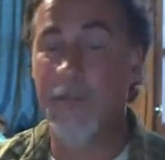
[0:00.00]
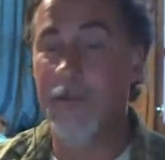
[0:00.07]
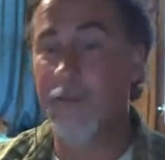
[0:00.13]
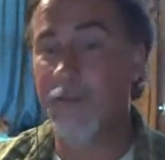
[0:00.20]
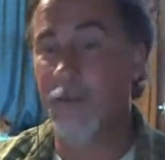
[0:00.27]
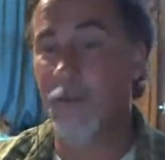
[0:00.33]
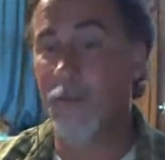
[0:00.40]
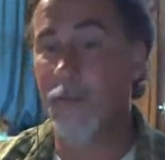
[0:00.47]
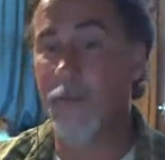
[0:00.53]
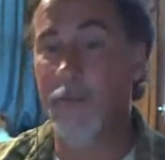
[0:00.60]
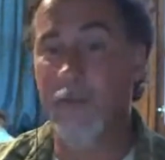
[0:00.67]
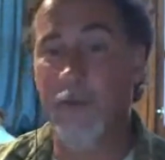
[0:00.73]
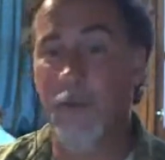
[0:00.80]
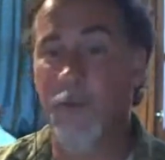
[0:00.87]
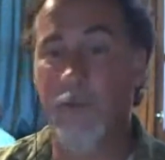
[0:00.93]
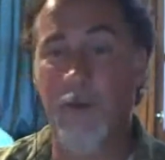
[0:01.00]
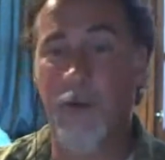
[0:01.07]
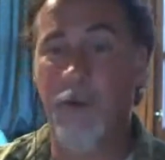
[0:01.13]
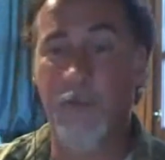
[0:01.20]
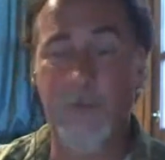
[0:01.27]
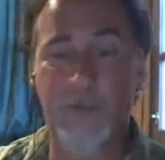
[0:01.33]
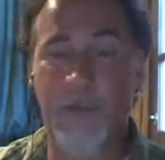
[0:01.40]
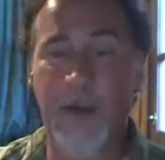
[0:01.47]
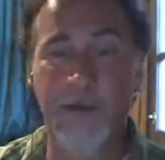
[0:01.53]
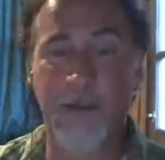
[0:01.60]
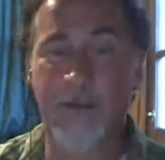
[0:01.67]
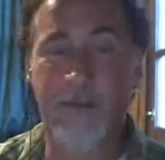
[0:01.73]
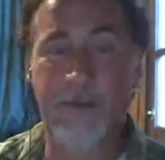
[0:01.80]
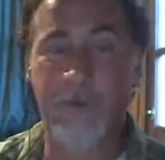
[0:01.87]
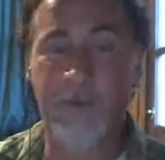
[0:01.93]
So don't go buy
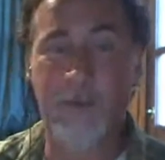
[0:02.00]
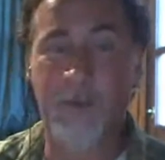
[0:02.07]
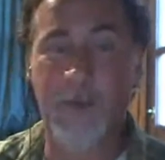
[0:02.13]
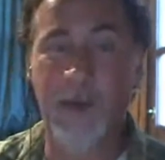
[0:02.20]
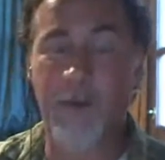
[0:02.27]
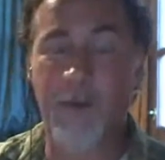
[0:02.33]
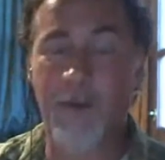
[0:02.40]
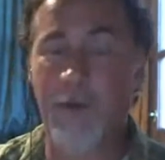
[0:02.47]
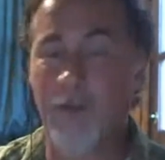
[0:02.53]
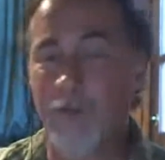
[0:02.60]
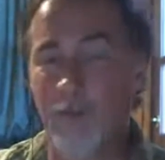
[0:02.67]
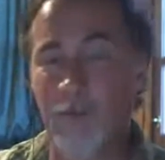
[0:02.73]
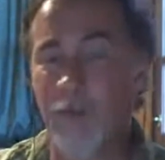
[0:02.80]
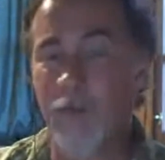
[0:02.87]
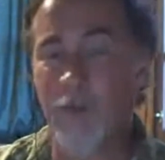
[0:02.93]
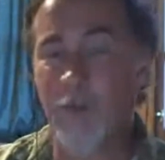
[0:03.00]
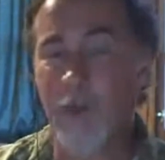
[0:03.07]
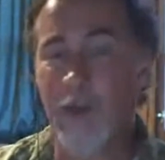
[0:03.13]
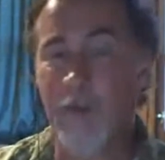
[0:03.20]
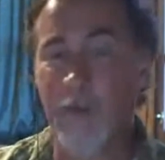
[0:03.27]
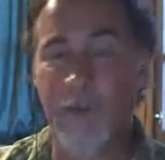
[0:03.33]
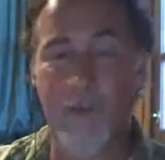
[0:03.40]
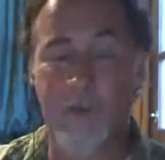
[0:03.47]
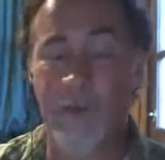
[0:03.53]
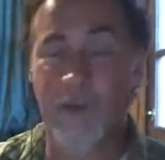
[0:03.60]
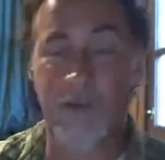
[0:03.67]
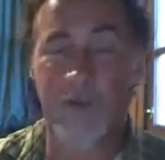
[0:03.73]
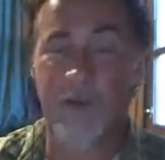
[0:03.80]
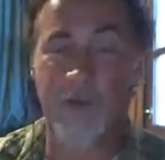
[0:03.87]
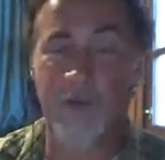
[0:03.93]
the cheapest batteries or used batteries
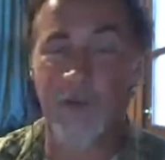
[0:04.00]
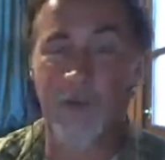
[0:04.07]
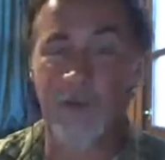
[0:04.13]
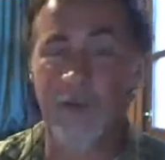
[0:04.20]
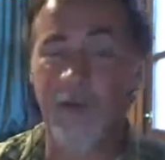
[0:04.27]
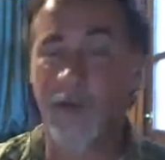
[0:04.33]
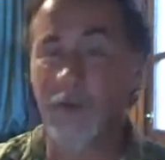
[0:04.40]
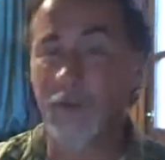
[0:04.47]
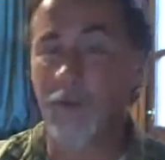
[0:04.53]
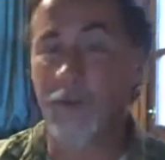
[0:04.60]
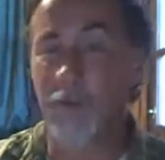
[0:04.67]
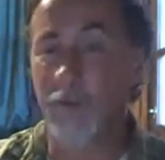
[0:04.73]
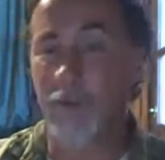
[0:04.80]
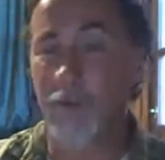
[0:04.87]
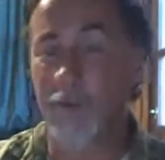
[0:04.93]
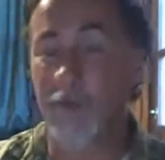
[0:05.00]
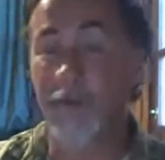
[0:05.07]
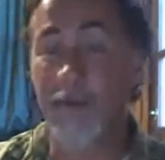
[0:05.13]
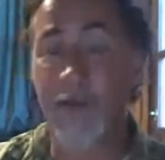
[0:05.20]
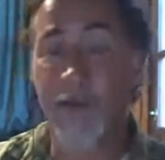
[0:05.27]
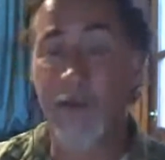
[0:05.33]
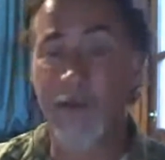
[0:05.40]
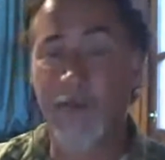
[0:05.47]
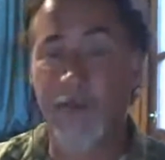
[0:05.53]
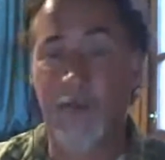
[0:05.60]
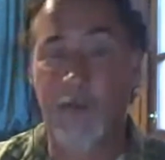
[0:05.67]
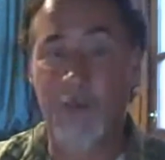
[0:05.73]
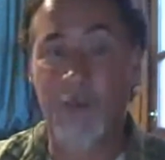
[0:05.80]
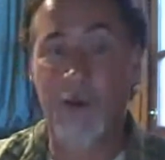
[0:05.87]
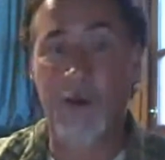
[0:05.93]
because they're just going to do you no good. You're
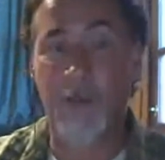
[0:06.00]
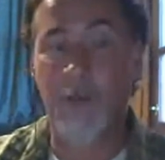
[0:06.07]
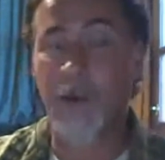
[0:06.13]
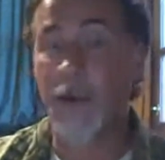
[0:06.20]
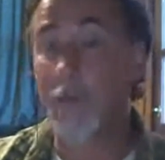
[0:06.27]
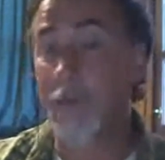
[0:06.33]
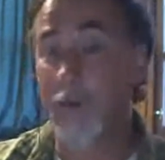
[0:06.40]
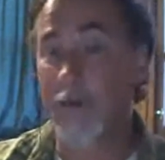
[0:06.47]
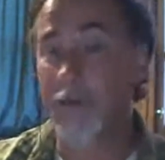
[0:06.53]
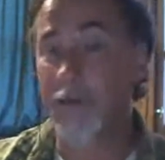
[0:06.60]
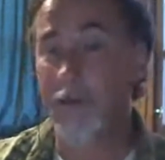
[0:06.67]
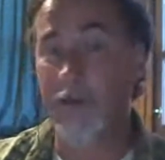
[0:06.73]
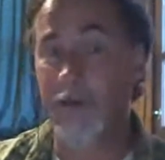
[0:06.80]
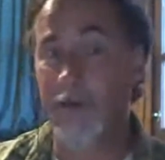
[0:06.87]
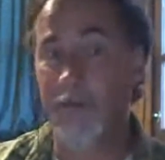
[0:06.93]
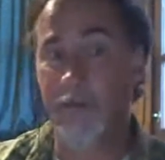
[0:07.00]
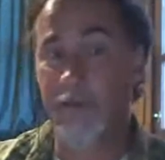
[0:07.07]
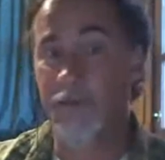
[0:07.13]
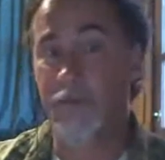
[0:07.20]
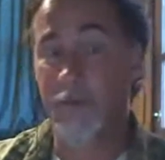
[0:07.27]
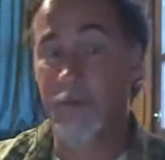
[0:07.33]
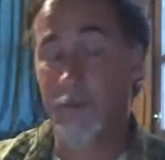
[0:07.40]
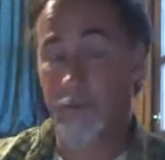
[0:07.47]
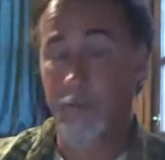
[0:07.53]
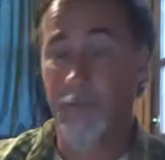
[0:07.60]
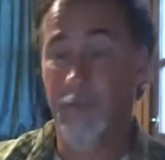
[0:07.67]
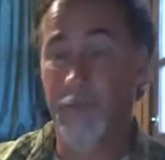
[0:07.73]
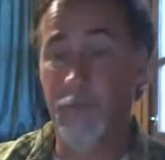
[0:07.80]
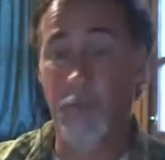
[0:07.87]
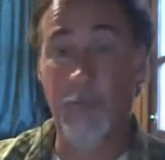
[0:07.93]
going to burn them up in
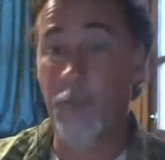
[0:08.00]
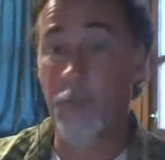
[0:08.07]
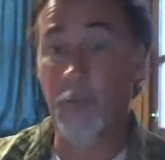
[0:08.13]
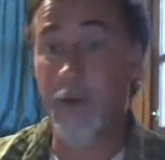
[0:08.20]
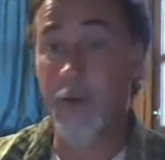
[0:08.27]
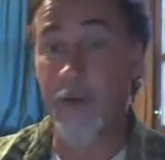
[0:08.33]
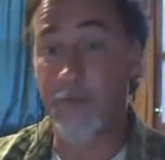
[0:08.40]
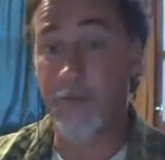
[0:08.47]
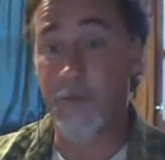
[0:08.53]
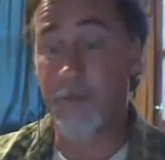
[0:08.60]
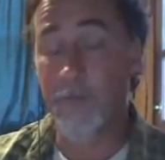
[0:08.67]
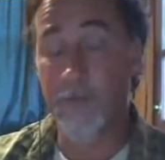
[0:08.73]
3 or 4 months.